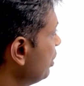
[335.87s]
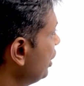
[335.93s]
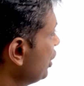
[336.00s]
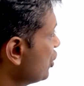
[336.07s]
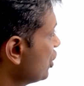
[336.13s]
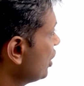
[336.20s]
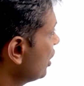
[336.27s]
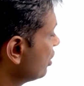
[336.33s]
meeting
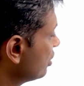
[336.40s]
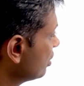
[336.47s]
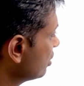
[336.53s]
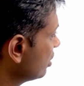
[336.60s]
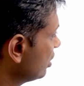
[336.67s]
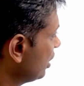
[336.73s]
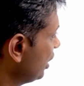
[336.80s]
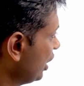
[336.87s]
she did this,
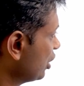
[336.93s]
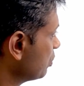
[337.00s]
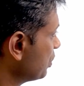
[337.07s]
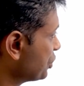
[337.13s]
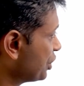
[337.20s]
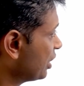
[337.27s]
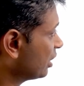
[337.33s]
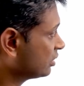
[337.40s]
the next one
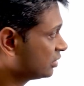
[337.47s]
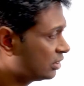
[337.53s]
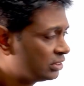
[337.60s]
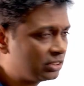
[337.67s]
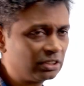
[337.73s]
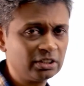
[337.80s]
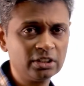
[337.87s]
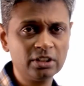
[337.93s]
she does this.
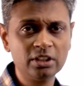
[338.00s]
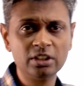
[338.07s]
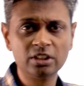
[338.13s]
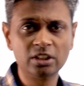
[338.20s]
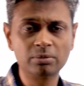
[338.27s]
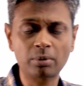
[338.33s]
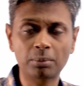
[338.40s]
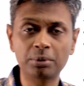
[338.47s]

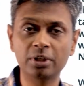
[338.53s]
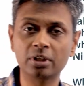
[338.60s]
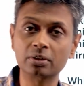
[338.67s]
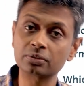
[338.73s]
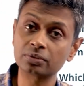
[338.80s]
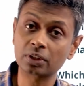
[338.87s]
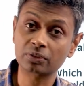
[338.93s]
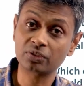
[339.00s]
Probably her
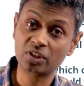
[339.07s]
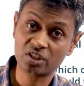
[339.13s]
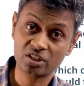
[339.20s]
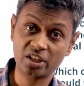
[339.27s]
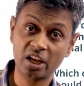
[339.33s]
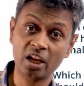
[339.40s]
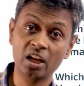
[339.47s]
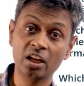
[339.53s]
first
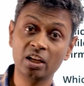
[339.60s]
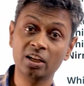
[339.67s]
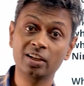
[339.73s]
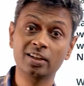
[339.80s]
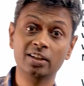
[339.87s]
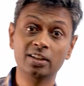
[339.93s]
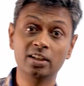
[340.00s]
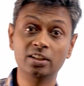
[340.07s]
day,
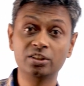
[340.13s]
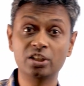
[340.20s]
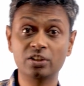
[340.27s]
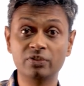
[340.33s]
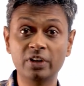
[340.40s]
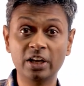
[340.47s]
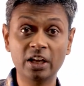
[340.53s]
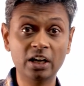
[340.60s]
uh, she's
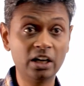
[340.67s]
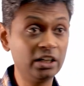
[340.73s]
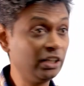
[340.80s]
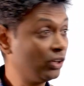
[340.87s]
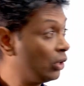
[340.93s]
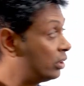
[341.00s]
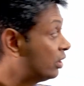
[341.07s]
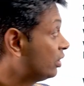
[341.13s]
very early
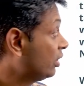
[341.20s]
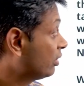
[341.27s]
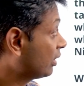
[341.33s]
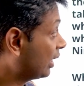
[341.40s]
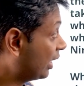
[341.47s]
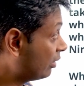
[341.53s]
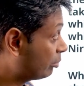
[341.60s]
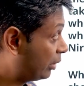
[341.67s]
on in these
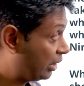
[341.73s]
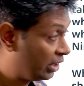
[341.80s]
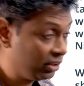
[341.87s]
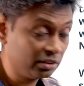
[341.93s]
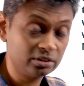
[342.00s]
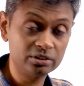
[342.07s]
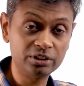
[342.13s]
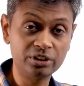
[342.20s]
client
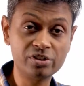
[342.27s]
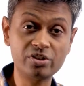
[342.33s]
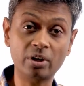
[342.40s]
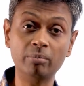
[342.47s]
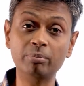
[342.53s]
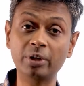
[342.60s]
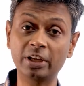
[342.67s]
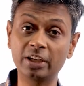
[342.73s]
meetings, she's
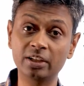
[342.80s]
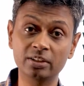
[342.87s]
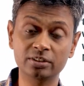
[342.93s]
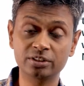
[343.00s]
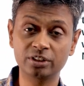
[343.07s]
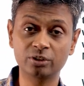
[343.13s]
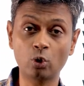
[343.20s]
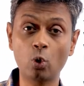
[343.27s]
jumping in,
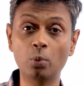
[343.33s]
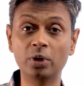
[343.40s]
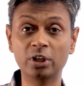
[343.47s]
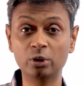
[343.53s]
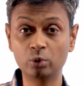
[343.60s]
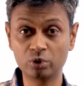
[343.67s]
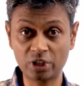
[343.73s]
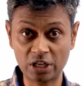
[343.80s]
she's over
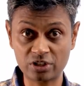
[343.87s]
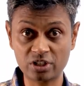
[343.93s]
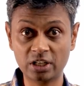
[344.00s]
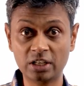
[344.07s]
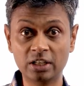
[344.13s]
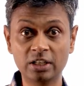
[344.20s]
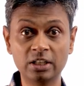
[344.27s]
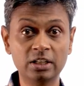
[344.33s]
enthusiastic,
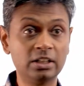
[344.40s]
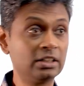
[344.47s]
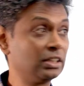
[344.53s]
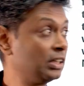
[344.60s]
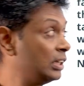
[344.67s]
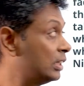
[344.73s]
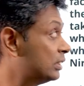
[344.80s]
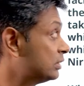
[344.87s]

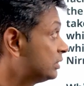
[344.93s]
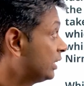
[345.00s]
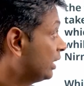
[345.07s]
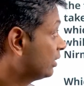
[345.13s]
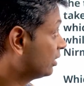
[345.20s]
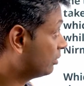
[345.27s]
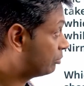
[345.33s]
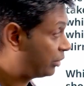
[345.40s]
uh,
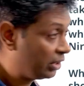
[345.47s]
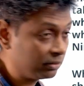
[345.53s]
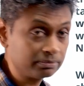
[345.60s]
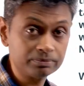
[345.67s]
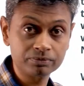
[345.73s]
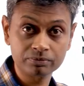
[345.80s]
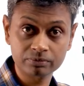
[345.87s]
says something,